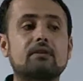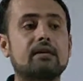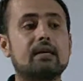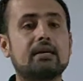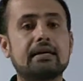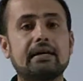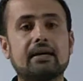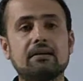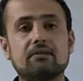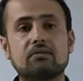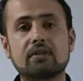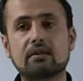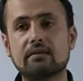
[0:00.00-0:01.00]
creating
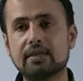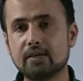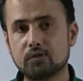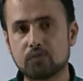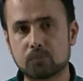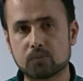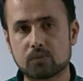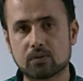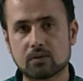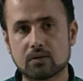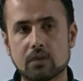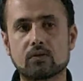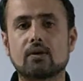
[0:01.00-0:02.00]
anything new,
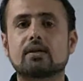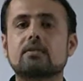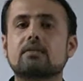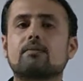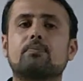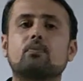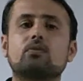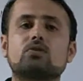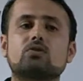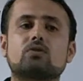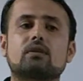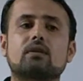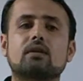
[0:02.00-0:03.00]
you are supposed
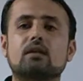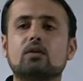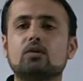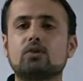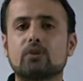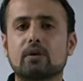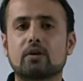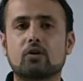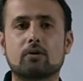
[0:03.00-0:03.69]
to conclude your